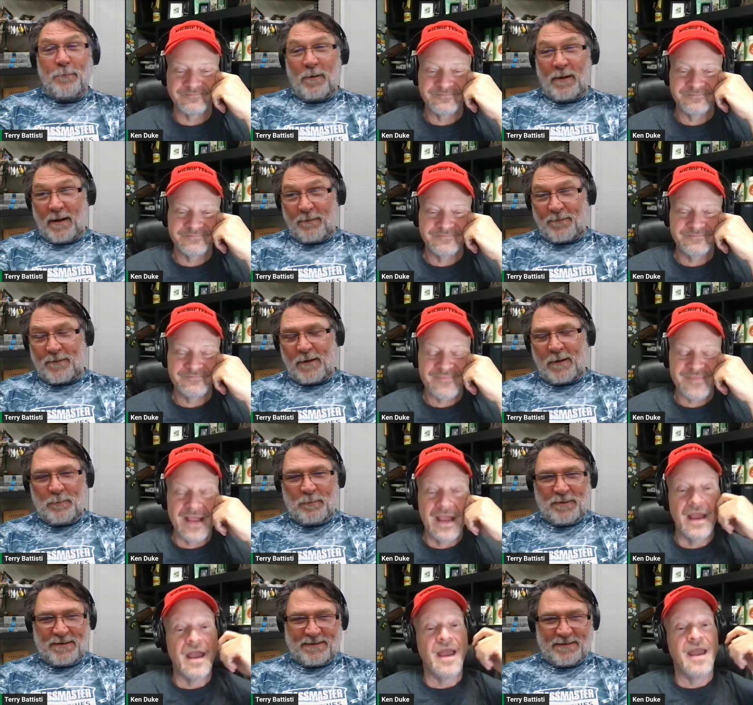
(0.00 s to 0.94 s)
Speaker 1: We'll get
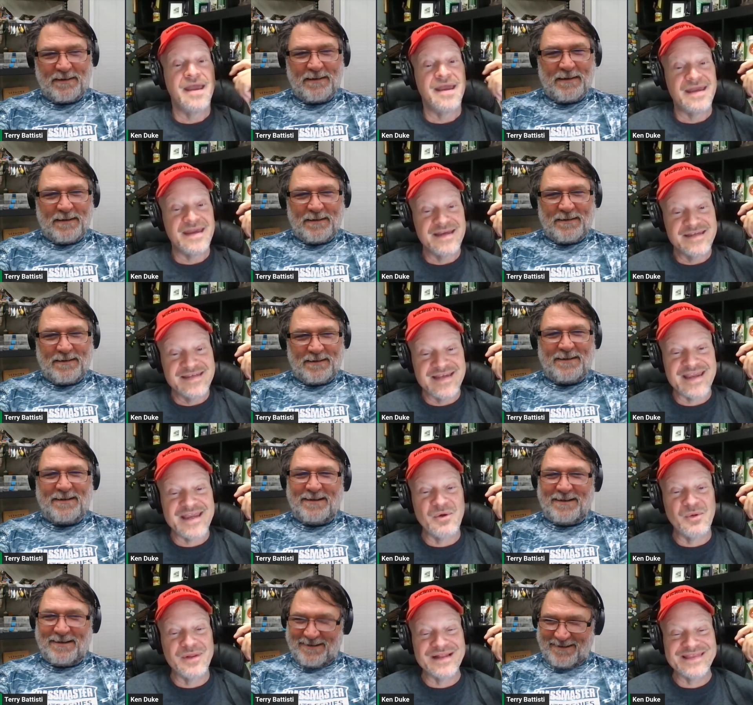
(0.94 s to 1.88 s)
there, but
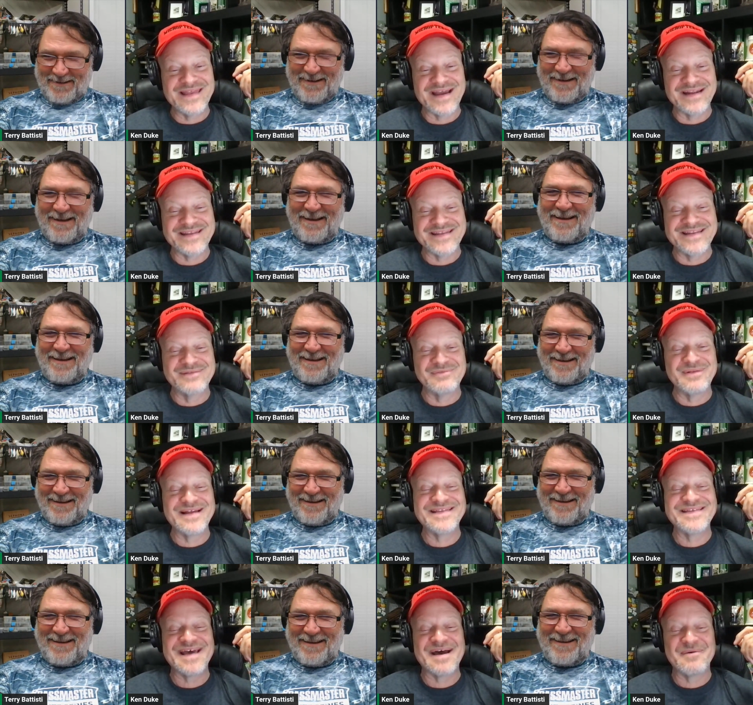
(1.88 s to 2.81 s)
Speaker 2: exactly. Yeah, we'll get that. We'll
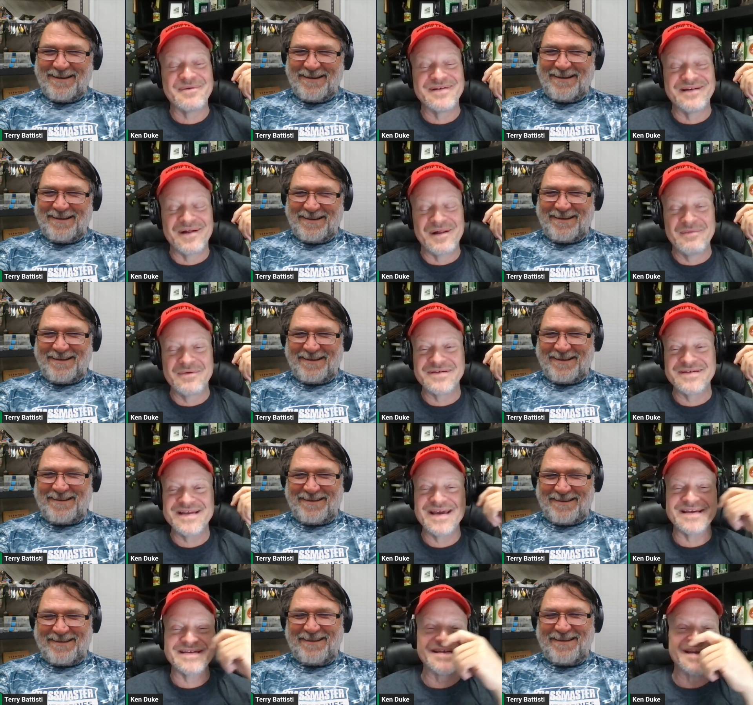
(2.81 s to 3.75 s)
get that one almost
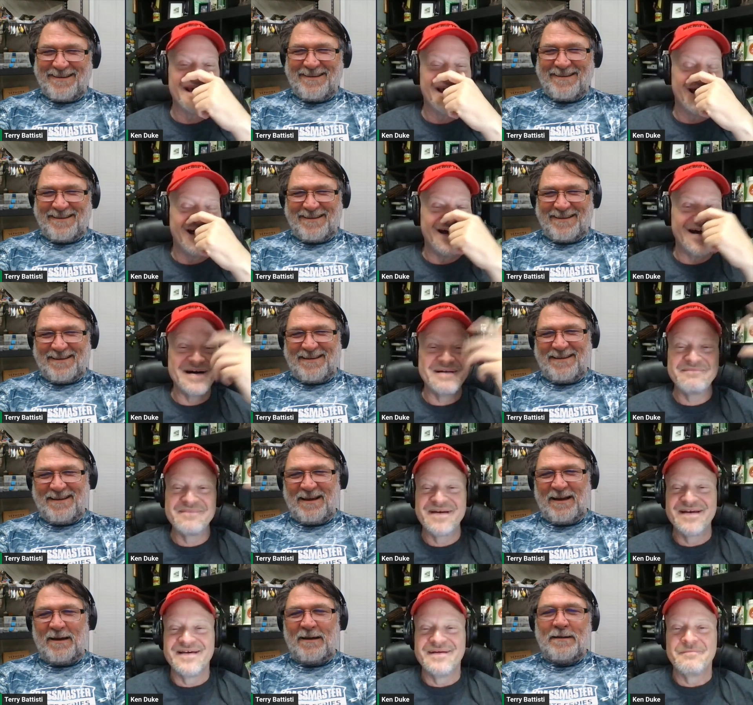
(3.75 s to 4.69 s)
next. Um,
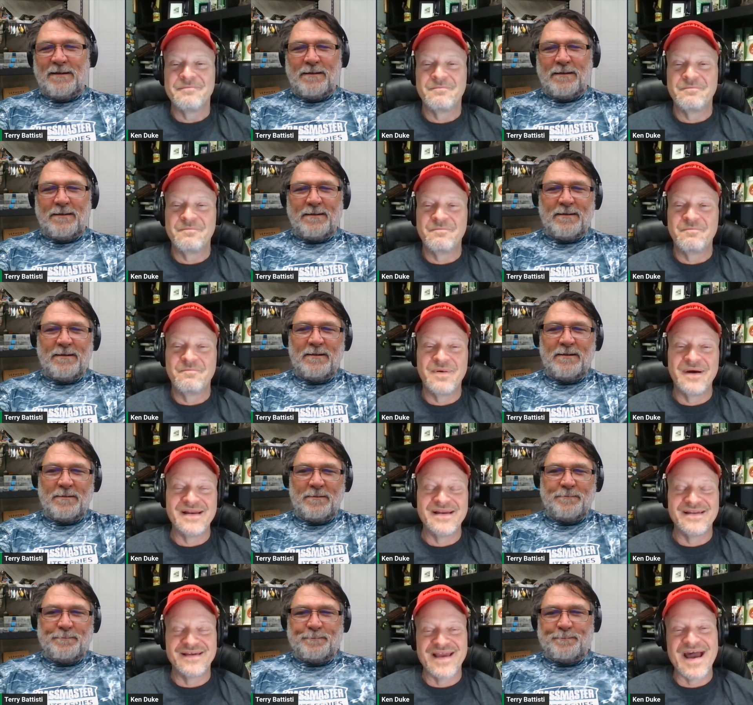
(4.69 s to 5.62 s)
yeah."
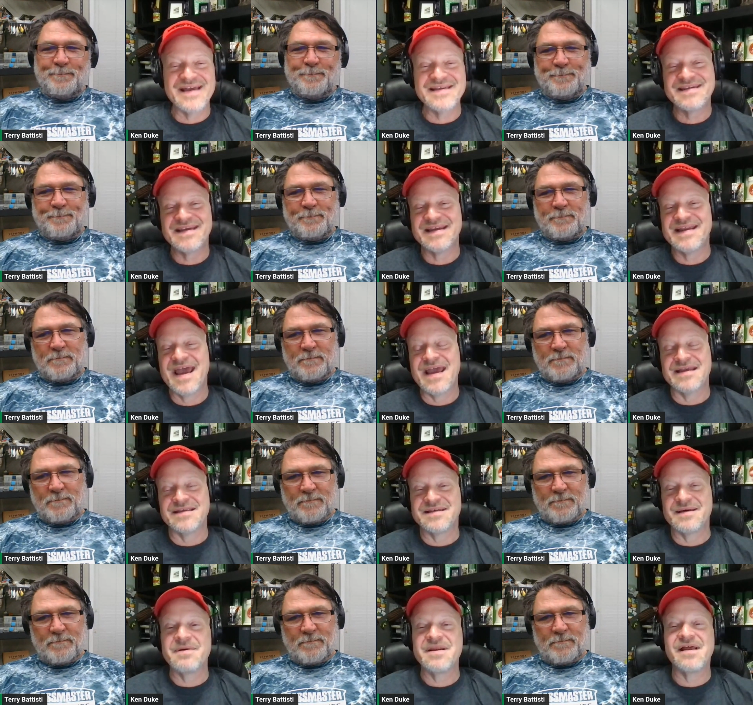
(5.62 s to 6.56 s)
But the guy said, hey,
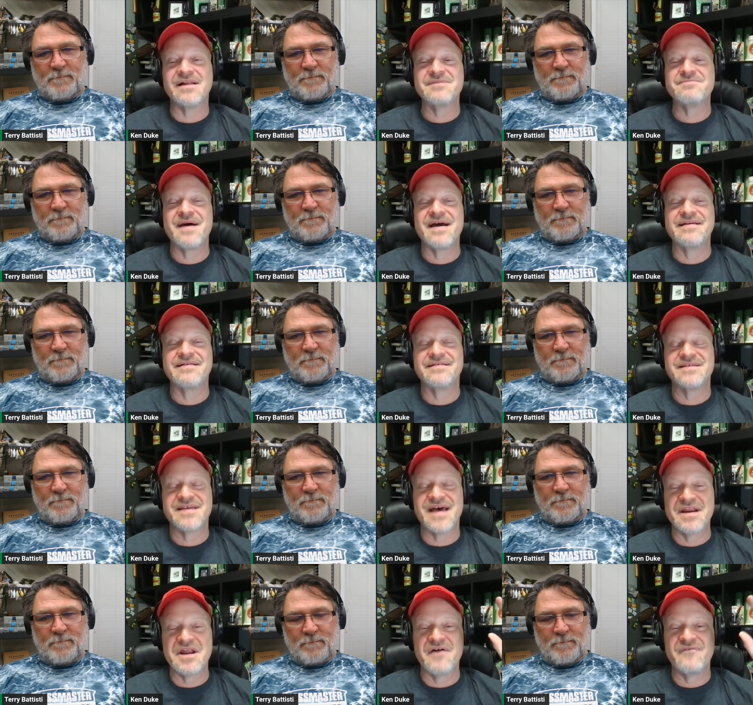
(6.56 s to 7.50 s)
somebody else might
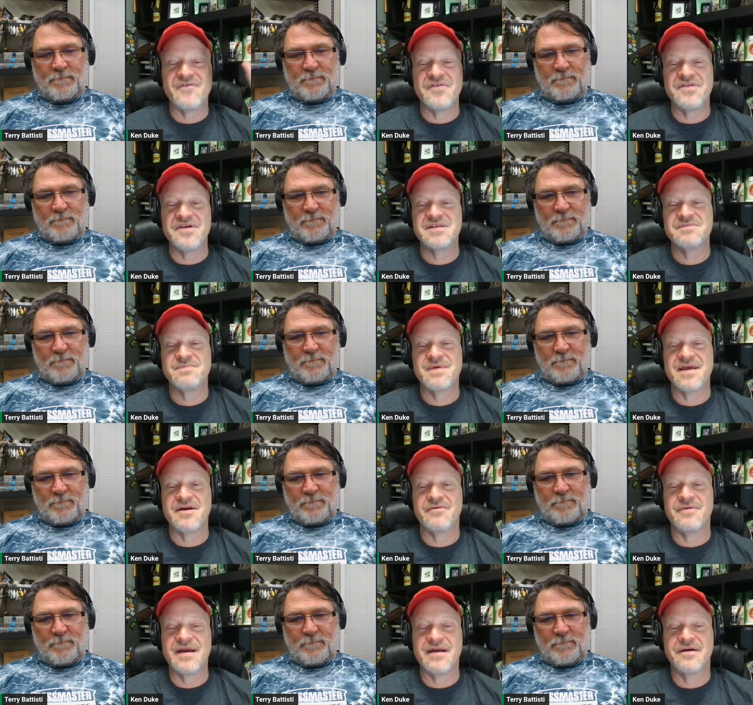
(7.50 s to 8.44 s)
sign off on this being
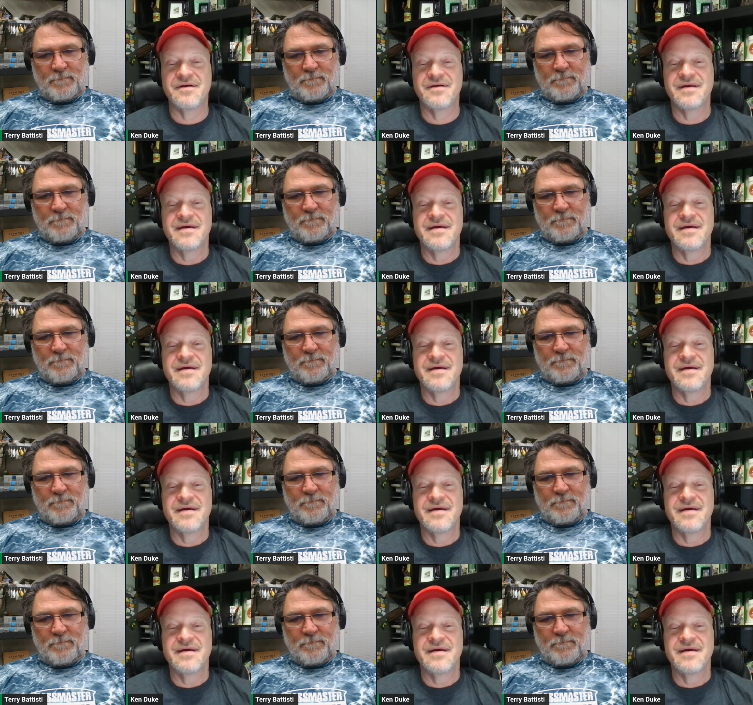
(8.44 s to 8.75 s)
a record,